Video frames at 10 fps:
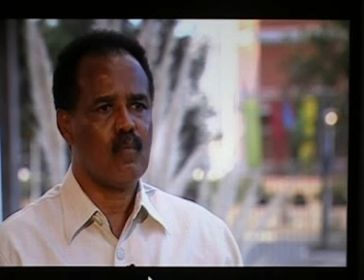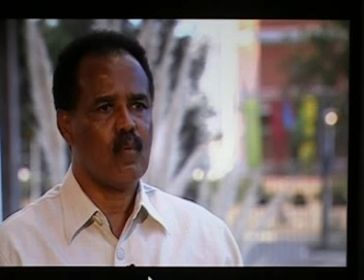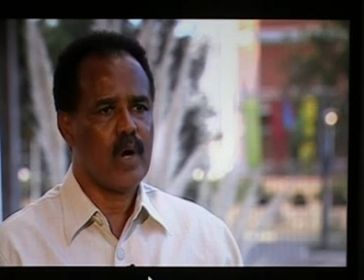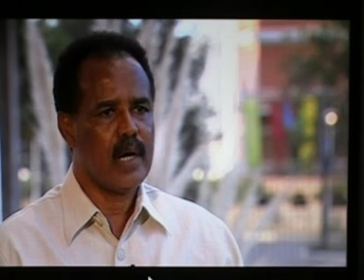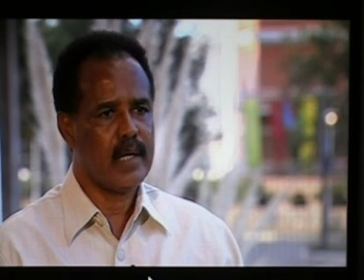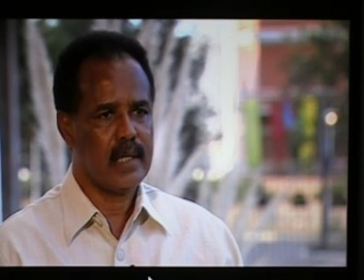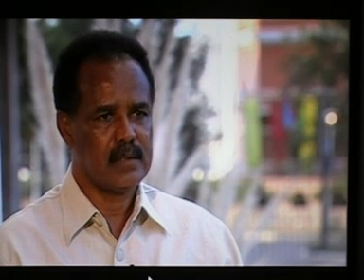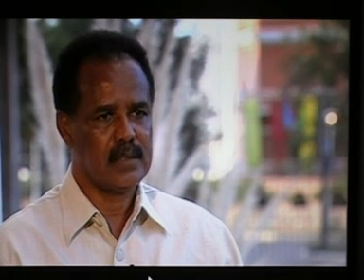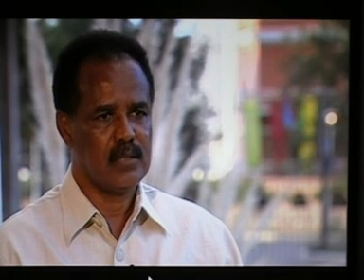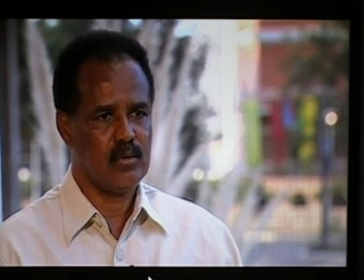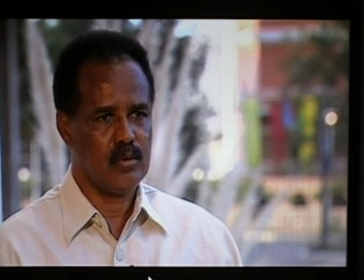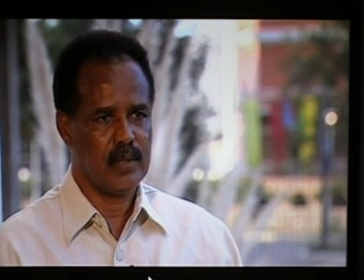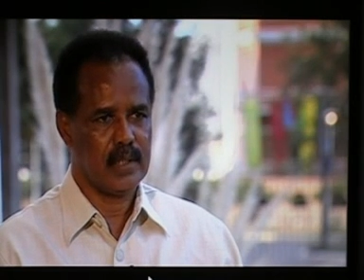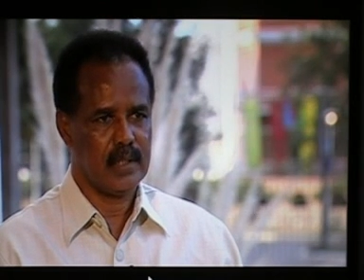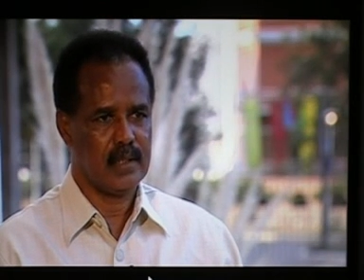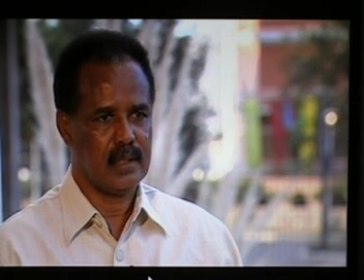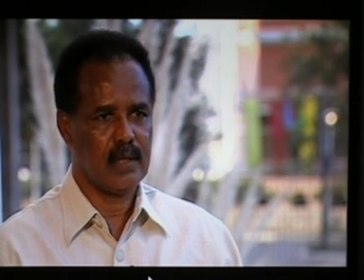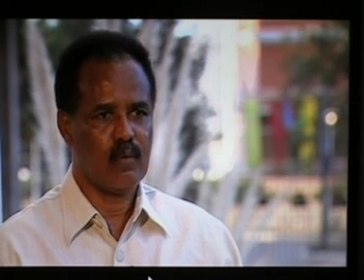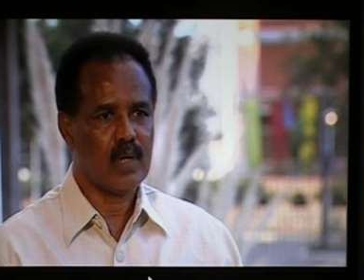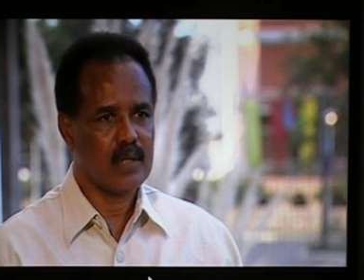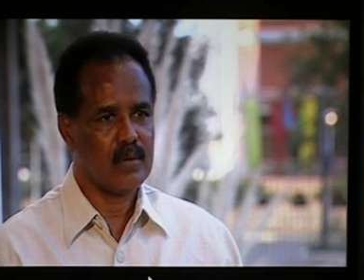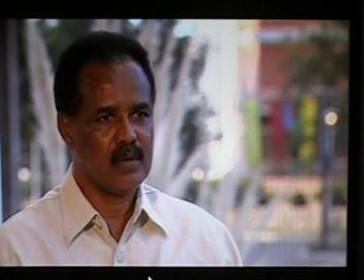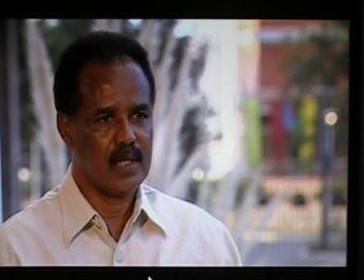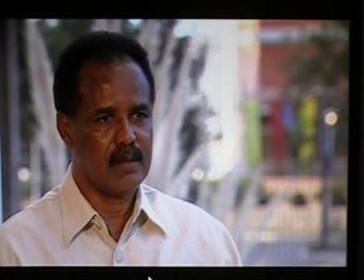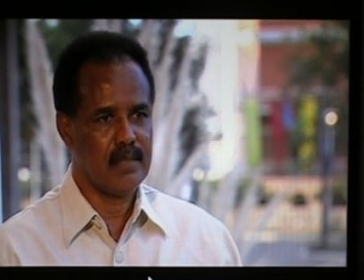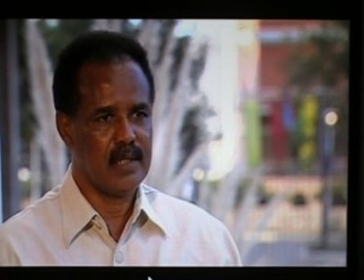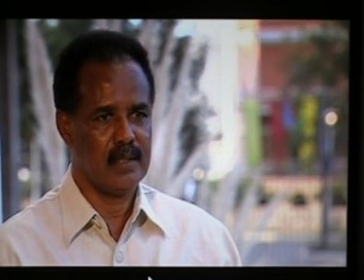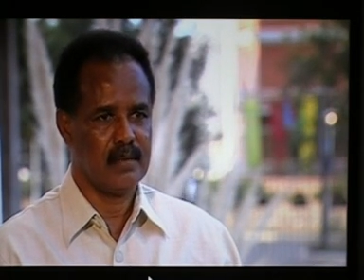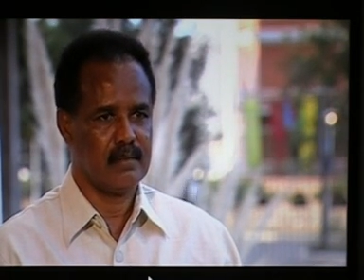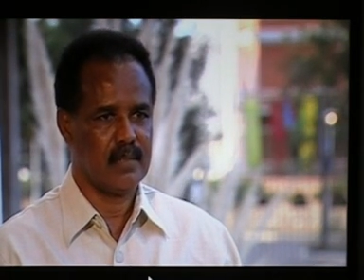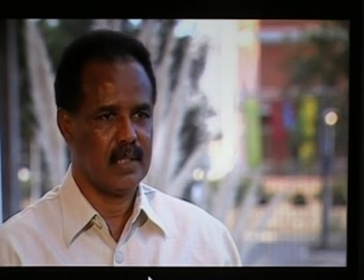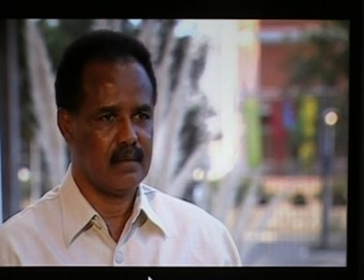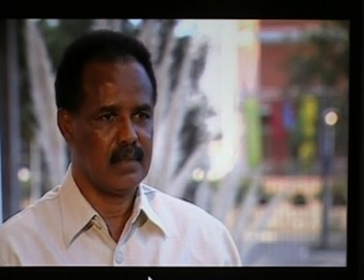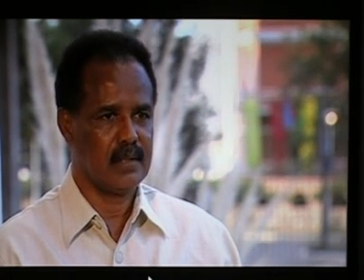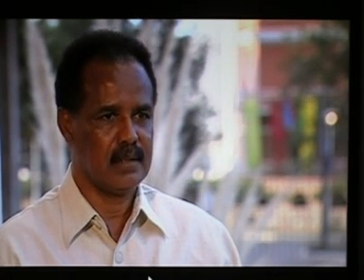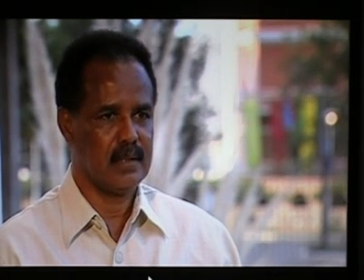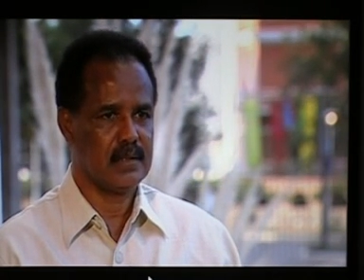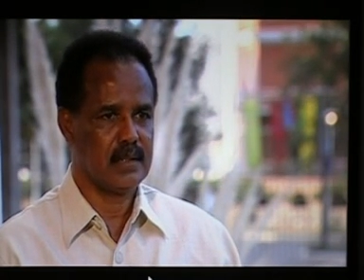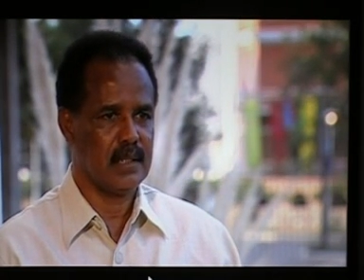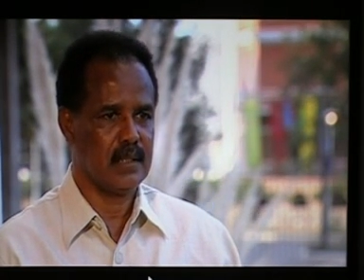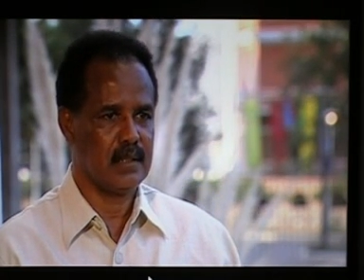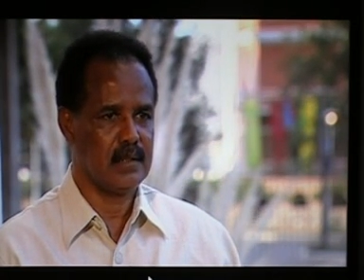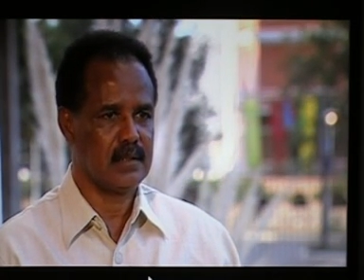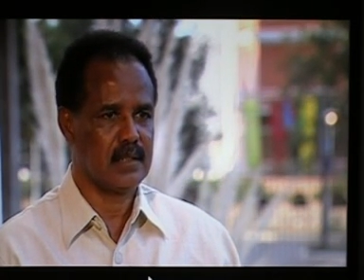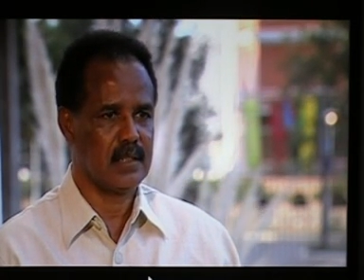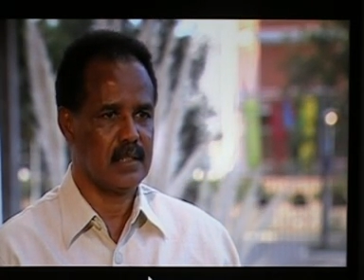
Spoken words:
Why are they doing it, and what do they mean by what they are saying? It's